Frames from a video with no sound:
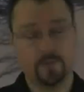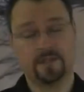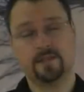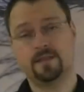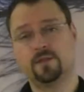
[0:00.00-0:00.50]

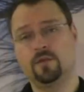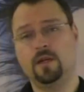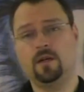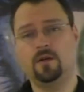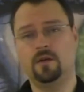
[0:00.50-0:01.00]
brings us to
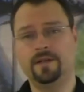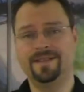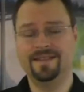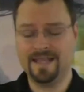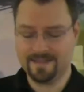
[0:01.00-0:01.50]
our
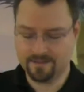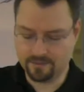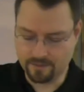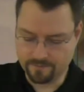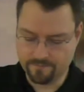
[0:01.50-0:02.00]

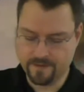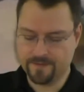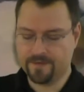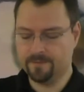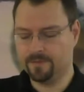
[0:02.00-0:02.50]

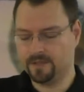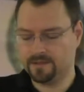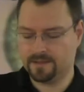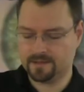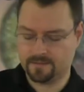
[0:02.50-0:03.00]
fifth
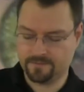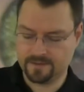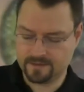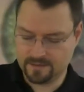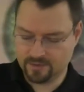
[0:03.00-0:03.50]
hypnotic
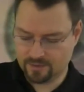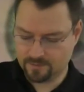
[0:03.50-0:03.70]
fascination